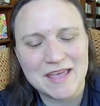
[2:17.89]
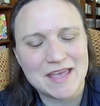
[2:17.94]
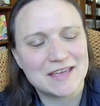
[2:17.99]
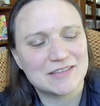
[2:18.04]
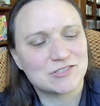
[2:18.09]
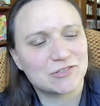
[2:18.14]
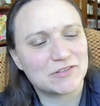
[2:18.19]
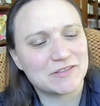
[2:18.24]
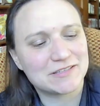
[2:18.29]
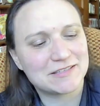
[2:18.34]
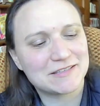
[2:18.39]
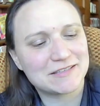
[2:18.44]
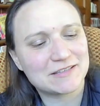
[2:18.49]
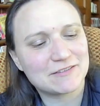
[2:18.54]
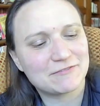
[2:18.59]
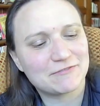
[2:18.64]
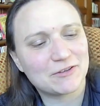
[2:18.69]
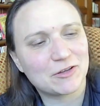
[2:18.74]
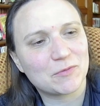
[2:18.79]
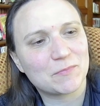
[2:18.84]
So this is a
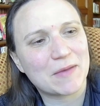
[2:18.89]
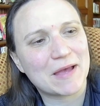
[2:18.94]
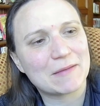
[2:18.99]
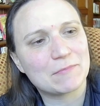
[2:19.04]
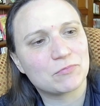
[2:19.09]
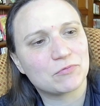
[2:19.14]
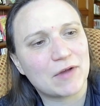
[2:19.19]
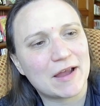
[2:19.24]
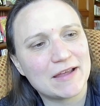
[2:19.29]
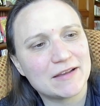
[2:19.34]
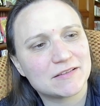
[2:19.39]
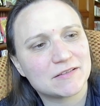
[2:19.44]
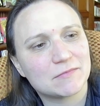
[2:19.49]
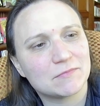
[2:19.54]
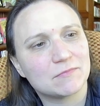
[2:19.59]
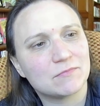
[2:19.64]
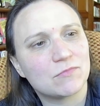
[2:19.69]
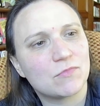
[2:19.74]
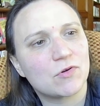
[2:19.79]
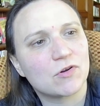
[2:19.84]
film by Brett
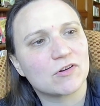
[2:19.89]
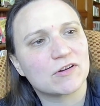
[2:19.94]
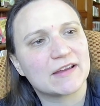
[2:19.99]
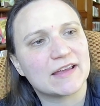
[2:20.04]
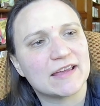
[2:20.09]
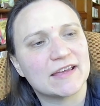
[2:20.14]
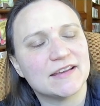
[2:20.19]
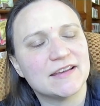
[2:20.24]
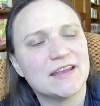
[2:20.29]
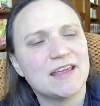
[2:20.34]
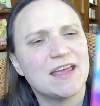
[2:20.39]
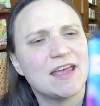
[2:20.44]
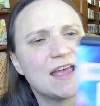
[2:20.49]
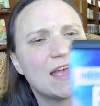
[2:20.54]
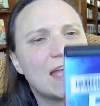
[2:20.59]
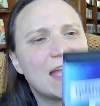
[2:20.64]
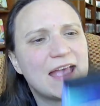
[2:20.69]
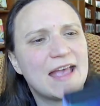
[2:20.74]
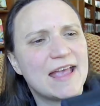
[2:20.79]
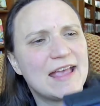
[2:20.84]
Morgen,
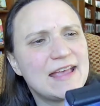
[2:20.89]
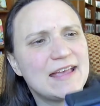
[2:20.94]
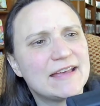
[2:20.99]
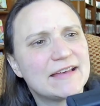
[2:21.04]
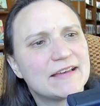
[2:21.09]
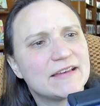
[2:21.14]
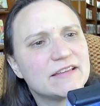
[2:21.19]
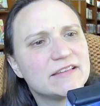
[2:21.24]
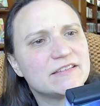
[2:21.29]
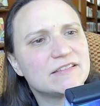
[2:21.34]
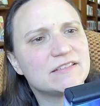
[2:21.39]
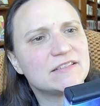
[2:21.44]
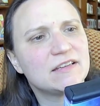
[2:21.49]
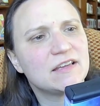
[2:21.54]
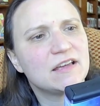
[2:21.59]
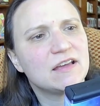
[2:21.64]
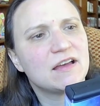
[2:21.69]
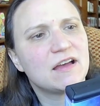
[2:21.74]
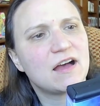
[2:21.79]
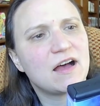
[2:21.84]
and
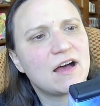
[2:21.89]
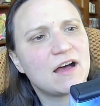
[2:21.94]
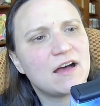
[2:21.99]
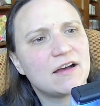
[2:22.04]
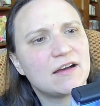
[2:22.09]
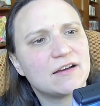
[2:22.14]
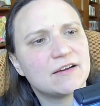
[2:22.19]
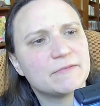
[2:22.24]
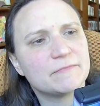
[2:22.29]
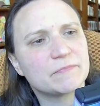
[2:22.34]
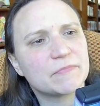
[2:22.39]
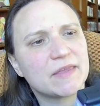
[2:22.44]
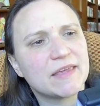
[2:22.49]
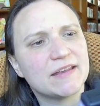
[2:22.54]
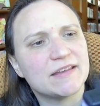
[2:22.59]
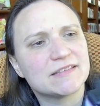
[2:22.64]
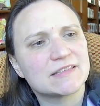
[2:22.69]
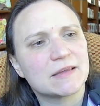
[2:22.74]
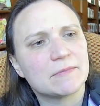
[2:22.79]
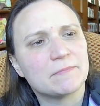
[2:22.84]
um, it
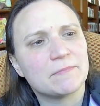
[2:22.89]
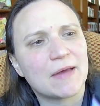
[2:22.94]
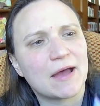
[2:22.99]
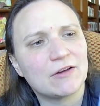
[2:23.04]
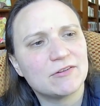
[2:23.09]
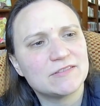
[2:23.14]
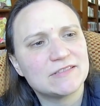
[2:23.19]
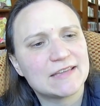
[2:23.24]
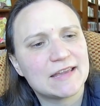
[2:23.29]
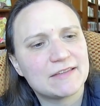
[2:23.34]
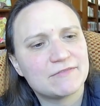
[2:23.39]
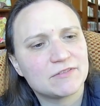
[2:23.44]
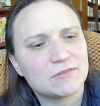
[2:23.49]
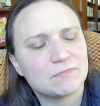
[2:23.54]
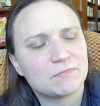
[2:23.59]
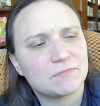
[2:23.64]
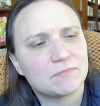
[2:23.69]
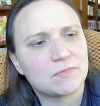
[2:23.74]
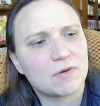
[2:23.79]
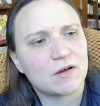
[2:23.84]
is about David
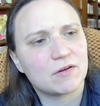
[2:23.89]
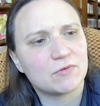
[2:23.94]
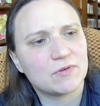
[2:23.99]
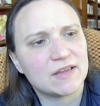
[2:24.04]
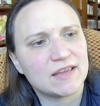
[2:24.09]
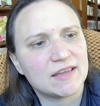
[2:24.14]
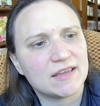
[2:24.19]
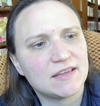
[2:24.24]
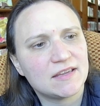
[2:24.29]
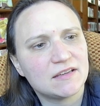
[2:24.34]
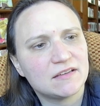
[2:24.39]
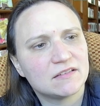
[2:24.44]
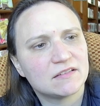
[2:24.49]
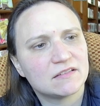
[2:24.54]
Bowie.